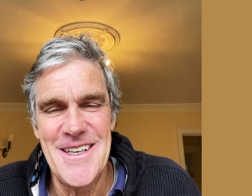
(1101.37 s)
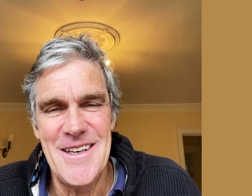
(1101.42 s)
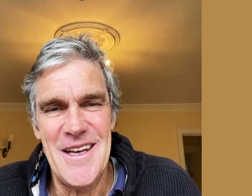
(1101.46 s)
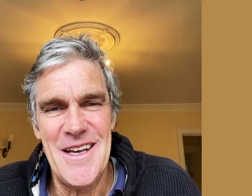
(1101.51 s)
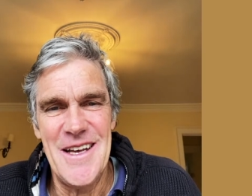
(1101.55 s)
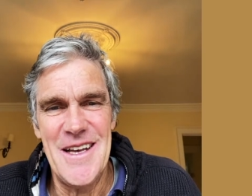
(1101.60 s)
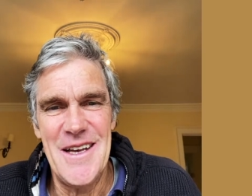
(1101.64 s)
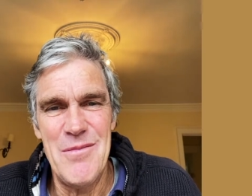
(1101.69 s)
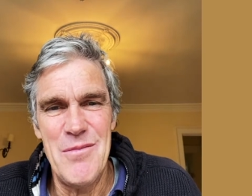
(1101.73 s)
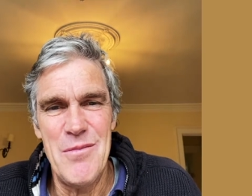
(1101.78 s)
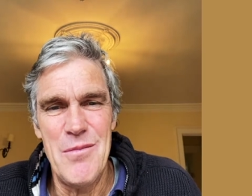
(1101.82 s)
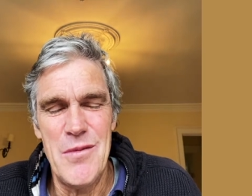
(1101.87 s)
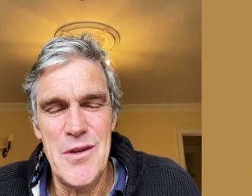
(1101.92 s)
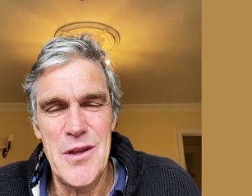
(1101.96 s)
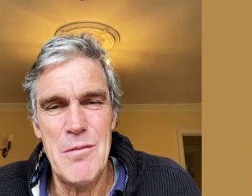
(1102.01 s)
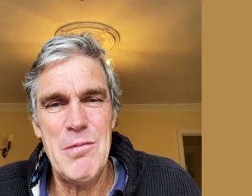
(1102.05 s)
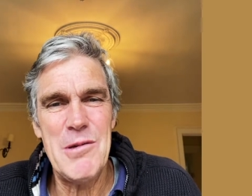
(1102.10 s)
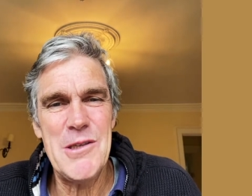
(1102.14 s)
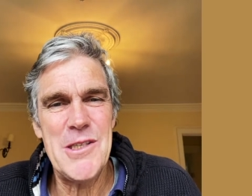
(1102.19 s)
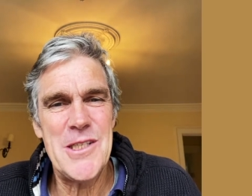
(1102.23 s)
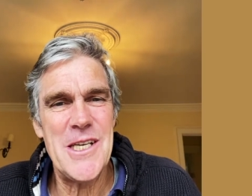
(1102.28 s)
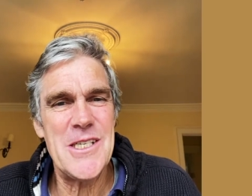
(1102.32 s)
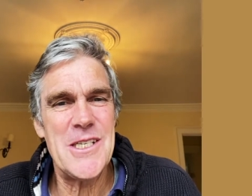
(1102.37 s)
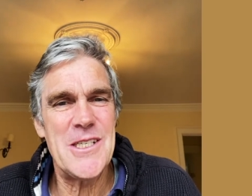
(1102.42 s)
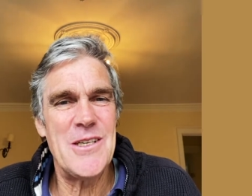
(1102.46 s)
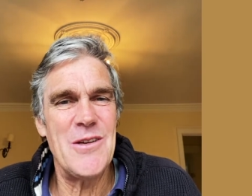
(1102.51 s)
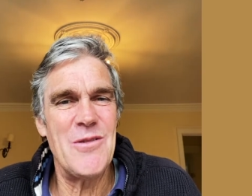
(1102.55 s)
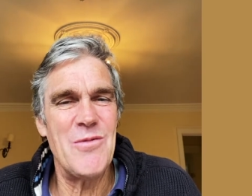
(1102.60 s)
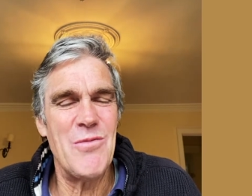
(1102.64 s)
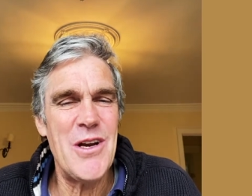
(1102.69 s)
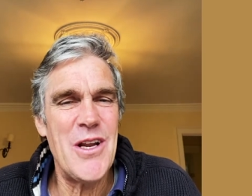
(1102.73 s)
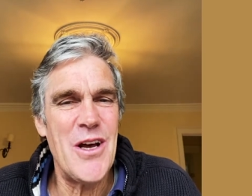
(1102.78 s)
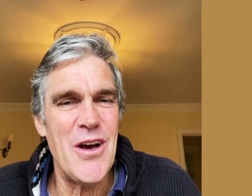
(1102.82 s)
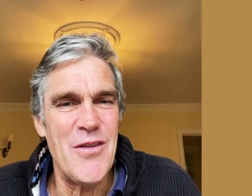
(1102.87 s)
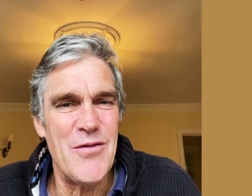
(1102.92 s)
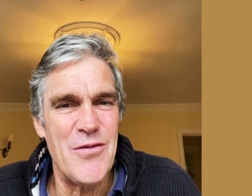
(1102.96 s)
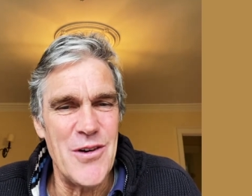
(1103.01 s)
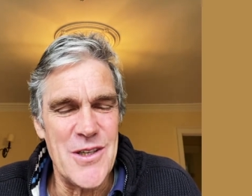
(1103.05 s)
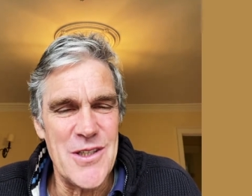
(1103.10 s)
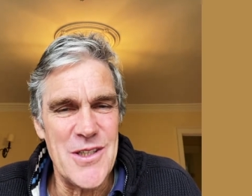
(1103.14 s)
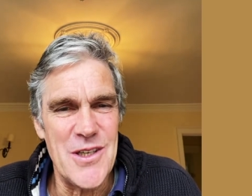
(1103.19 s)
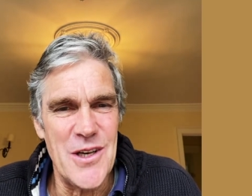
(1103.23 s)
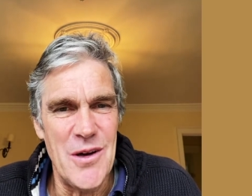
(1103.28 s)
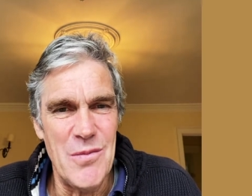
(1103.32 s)
Um, the persistent widow, for
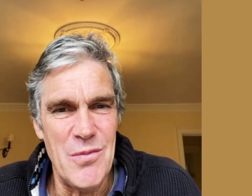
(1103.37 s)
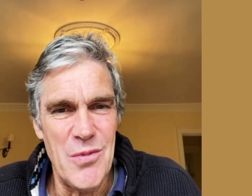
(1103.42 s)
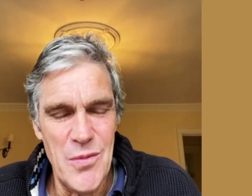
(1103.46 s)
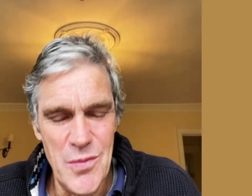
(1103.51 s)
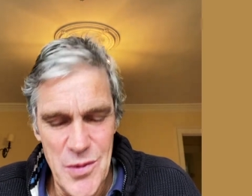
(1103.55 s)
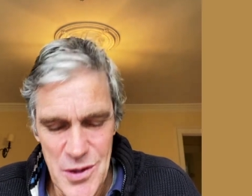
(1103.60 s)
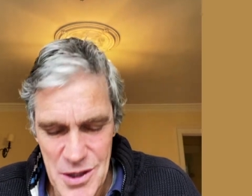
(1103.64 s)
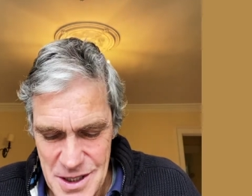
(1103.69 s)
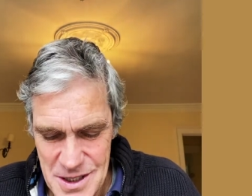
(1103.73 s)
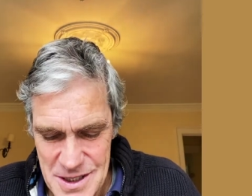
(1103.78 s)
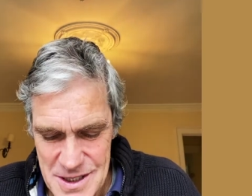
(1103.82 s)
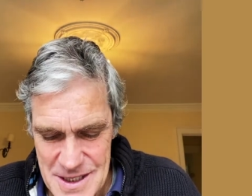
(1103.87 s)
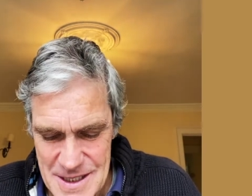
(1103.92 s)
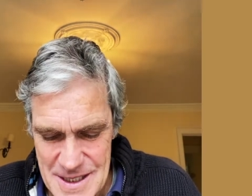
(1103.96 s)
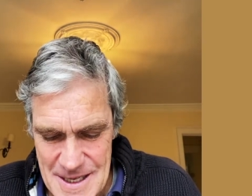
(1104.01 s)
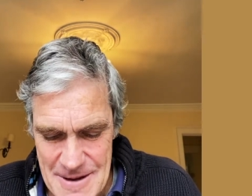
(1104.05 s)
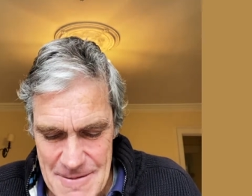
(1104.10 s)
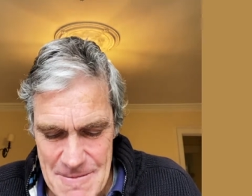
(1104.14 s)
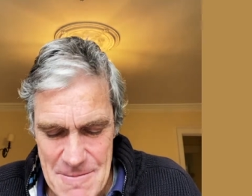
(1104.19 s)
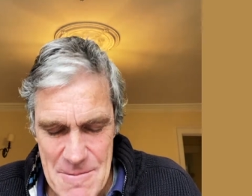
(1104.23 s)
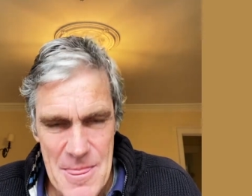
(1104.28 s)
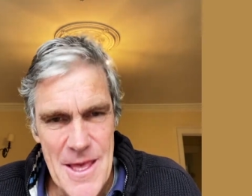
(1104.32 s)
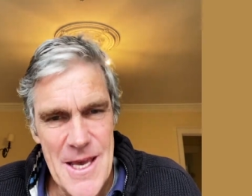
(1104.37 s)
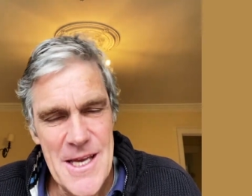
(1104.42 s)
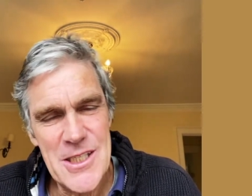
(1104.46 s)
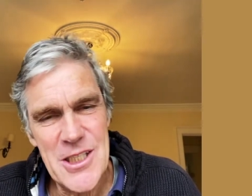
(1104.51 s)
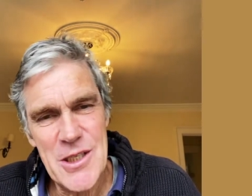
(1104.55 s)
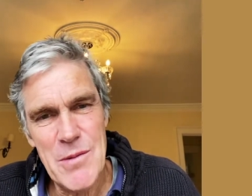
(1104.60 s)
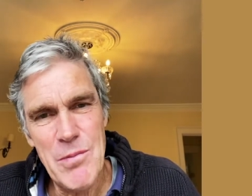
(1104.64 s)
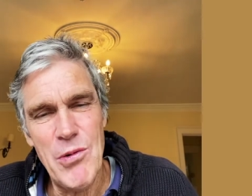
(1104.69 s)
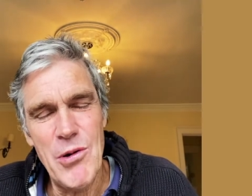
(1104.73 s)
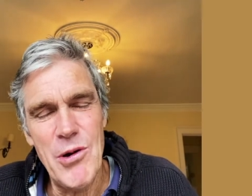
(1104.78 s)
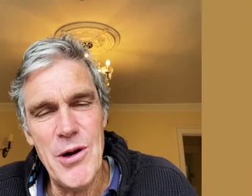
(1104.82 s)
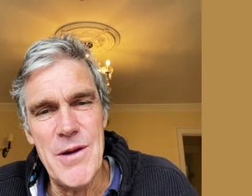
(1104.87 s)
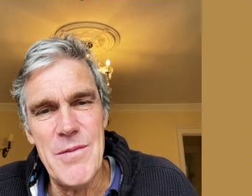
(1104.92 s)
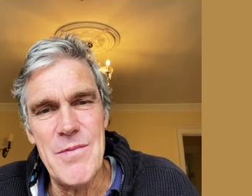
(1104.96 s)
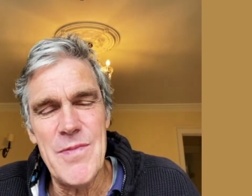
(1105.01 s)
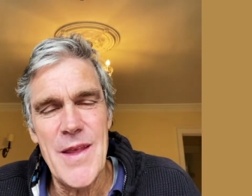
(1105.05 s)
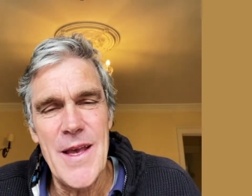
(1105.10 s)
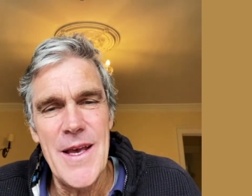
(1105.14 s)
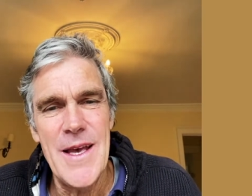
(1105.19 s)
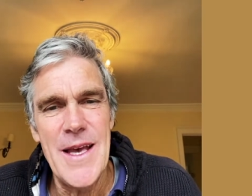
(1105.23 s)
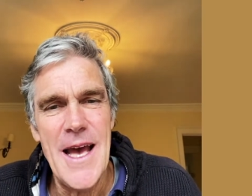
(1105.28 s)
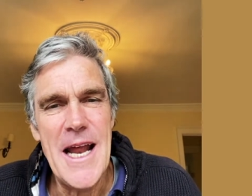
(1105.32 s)
example, because here's the point
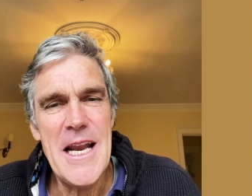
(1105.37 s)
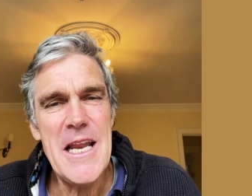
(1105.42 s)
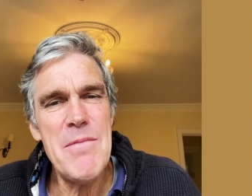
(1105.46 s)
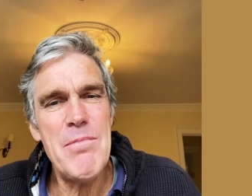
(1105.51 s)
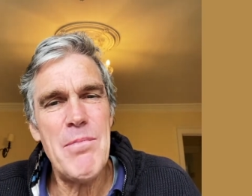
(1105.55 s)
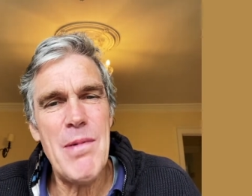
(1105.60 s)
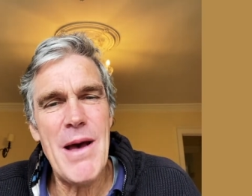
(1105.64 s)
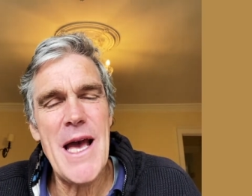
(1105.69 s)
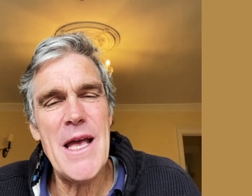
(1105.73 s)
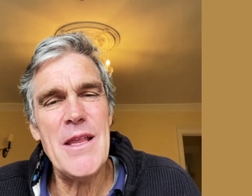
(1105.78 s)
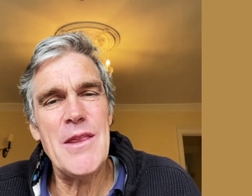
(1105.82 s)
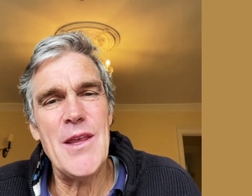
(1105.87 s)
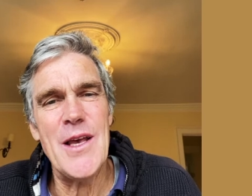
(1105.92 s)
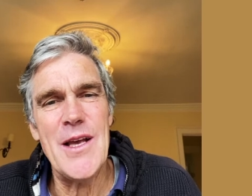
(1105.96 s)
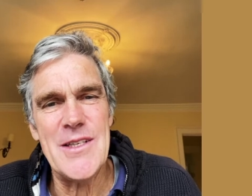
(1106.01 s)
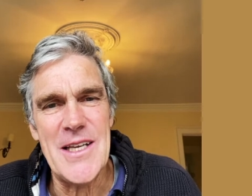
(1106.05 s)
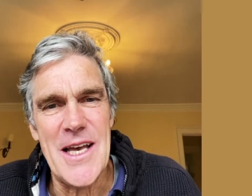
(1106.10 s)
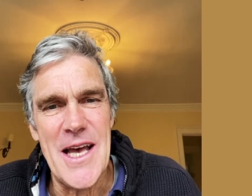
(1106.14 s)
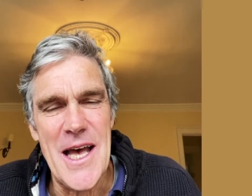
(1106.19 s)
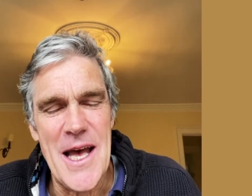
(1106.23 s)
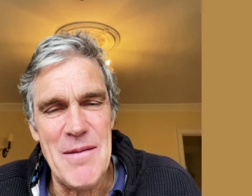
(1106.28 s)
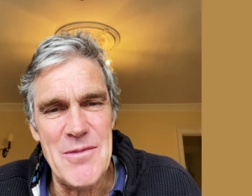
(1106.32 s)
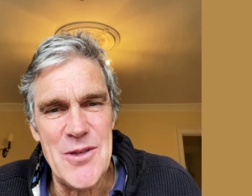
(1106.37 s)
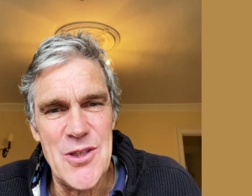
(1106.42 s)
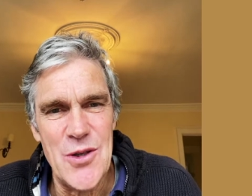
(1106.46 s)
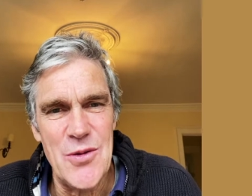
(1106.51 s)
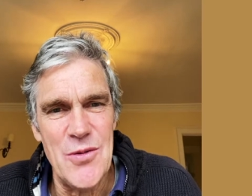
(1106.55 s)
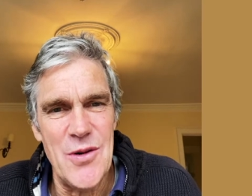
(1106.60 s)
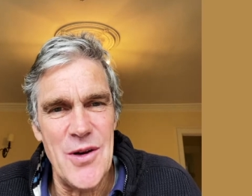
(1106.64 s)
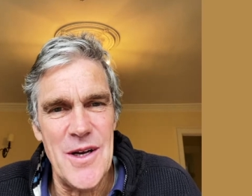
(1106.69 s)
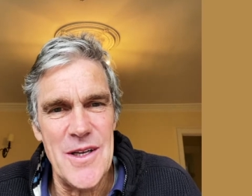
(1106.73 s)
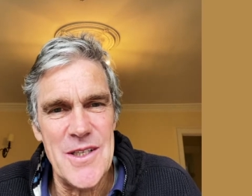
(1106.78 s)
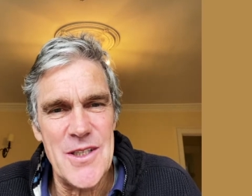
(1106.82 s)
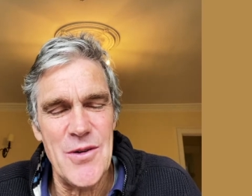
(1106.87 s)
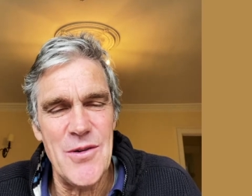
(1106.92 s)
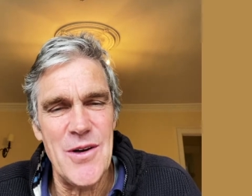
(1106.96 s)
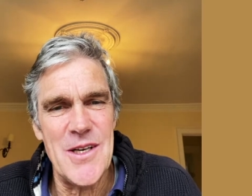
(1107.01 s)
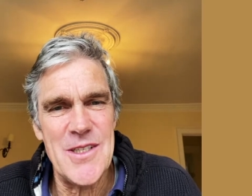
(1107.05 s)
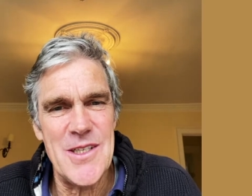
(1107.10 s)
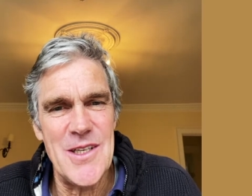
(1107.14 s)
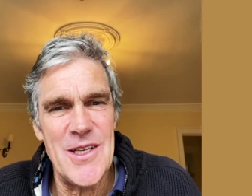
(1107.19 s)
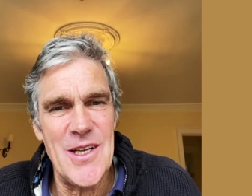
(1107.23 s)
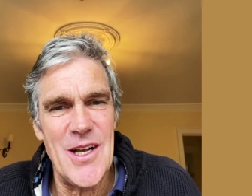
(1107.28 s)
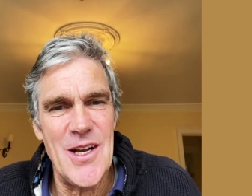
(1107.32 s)
any bad things that happen to, our, to
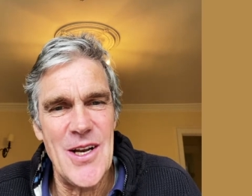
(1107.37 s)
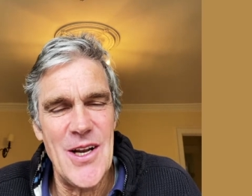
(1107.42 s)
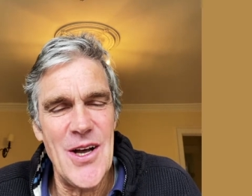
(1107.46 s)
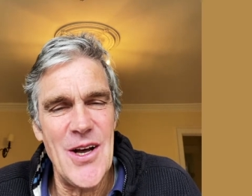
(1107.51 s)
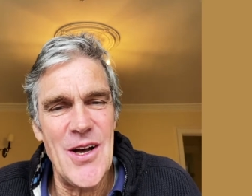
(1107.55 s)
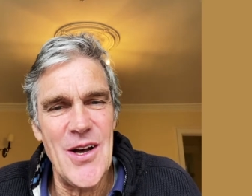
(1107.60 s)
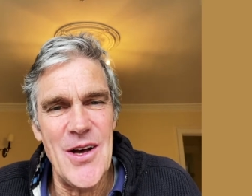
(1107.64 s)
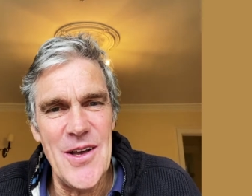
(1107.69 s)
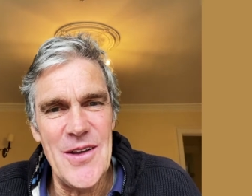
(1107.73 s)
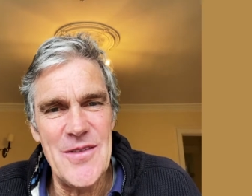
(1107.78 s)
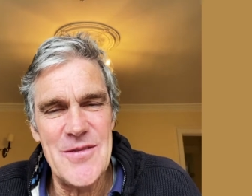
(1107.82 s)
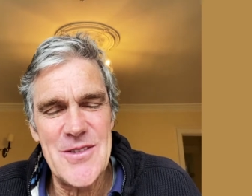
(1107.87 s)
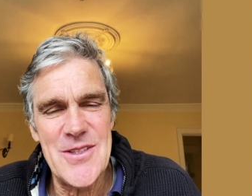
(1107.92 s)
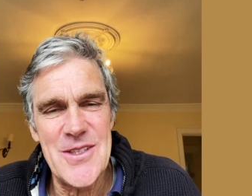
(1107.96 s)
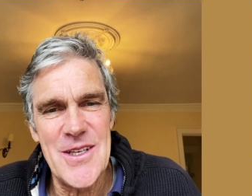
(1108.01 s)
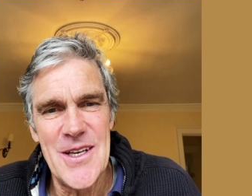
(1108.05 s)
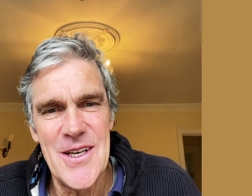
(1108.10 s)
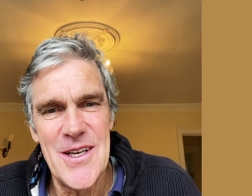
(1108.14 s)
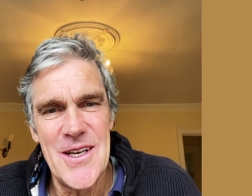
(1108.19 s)
us in our lives,